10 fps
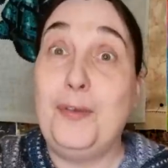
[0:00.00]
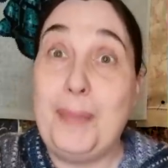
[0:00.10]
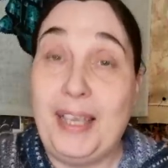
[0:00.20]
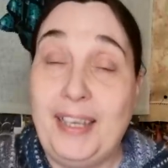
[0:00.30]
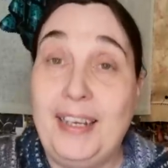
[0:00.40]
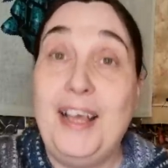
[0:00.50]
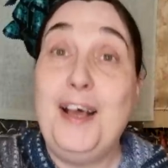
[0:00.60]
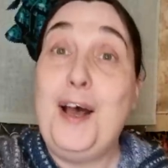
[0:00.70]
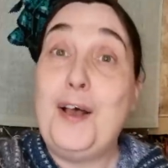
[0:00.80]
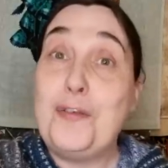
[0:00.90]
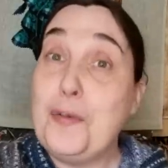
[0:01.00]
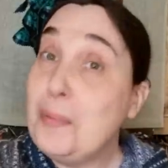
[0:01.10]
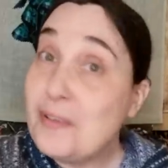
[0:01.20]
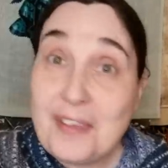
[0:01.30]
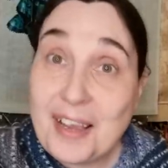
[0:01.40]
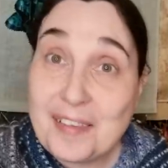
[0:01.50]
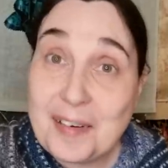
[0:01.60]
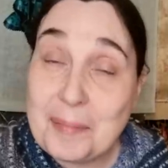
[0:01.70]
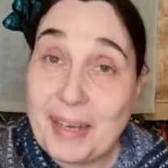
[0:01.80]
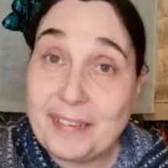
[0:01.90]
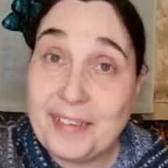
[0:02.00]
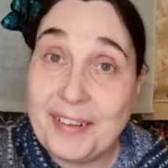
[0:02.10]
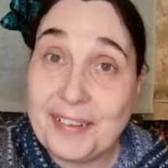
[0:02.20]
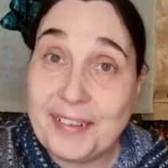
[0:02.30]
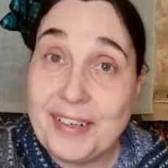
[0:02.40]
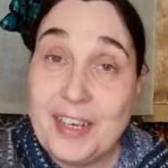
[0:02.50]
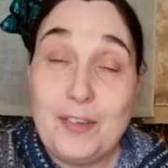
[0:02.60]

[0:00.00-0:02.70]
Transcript: to make it a supersized and a max color.